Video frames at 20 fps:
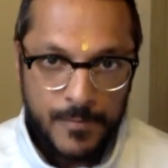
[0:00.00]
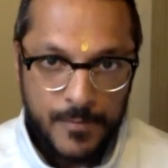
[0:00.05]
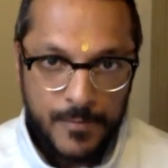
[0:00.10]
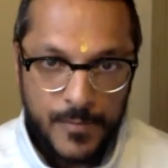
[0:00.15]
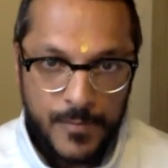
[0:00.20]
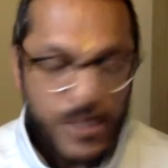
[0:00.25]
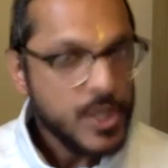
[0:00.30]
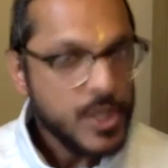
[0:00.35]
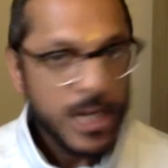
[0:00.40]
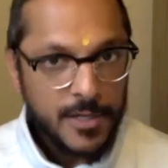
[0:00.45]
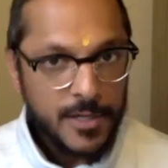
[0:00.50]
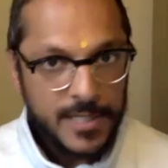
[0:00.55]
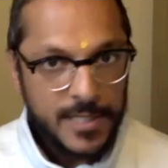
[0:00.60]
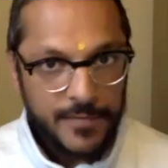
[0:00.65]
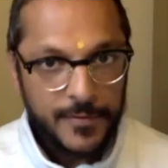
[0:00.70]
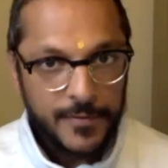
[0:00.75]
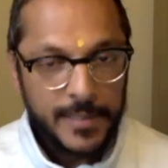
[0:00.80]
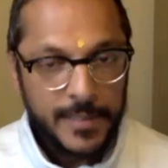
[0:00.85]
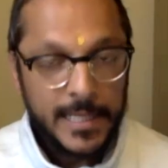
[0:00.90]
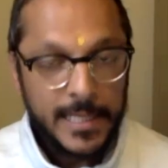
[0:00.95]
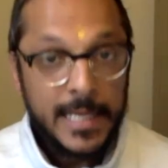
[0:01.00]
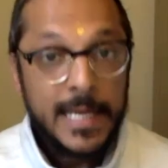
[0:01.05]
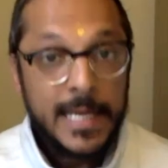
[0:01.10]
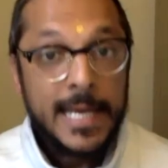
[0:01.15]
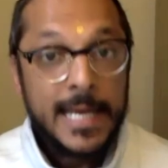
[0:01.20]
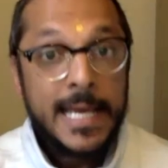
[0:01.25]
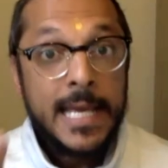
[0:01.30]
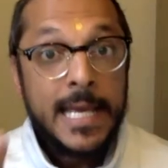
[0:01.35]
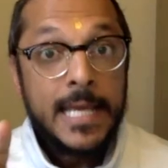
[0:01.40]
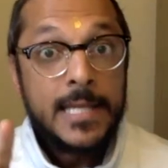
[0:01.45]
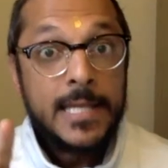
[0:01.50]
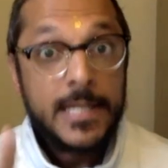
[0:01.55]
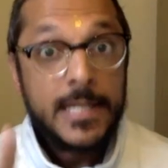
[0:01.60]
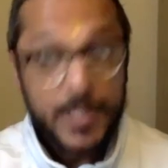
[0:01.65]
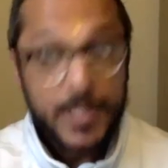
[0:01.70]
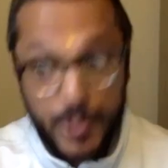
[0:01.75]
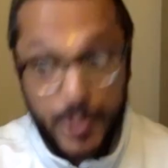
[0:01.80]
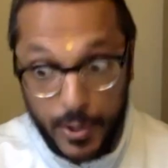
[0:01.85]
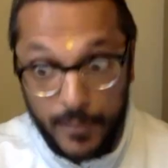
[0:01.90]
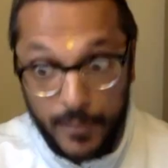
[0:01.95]
share differently.
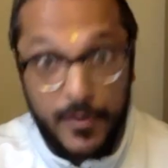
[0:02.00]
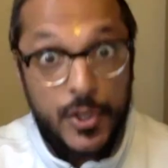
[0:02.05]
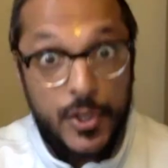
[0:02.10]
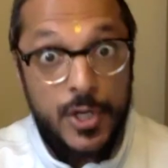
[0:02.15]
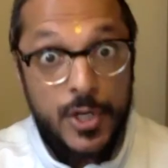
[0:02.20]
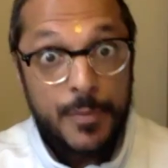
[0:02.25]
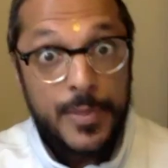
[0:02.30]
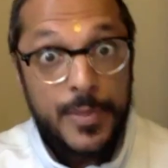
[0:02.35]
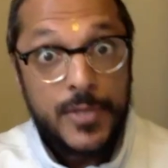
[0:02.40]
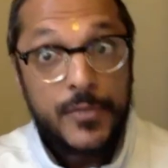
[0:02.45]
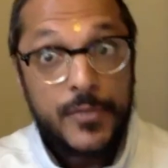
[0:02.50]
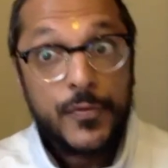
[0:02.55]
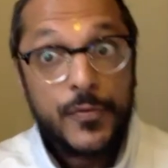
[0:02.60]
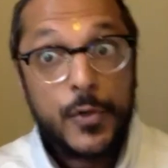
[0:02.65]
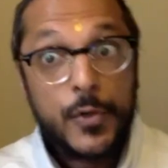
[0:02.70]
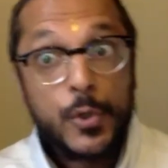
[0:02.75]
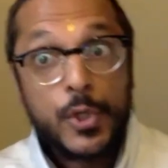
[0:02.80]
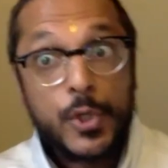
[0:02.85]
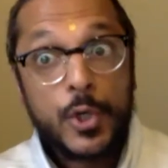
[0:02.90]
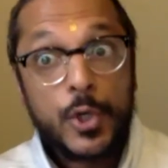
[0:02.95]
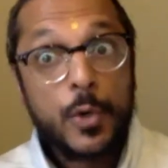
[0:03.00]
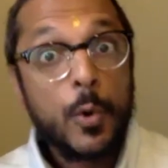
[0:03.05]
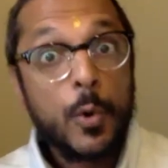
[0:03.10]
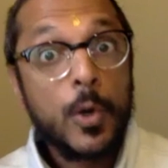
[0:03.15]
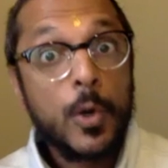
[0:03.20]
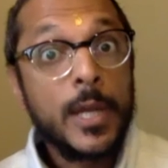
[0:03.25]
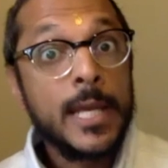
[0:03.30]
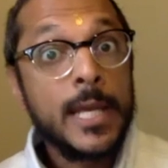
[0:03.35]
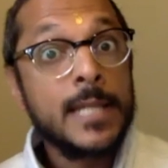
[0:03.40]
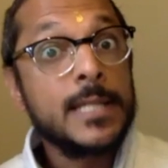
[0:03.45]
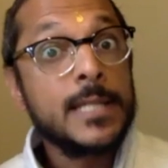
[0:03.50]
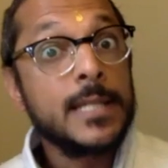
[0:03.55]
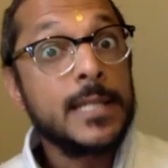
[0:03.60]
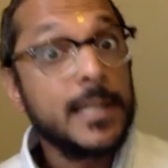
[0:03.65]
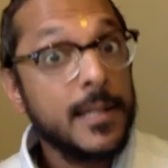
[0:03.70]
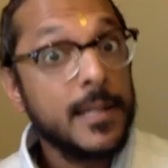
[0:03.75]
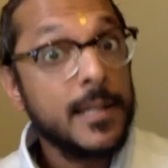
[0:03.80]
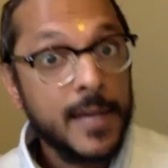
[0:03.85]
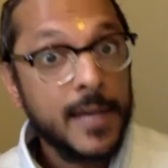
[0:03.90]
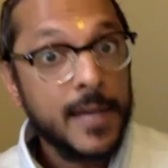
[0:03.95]
Deservership is future oriented
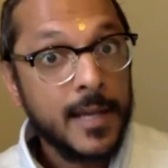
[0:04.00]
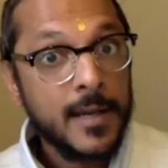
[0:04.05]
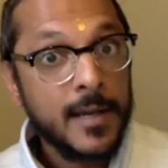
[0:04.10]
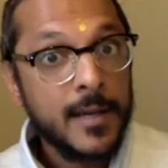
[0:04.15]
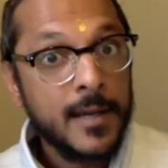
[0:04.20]
living.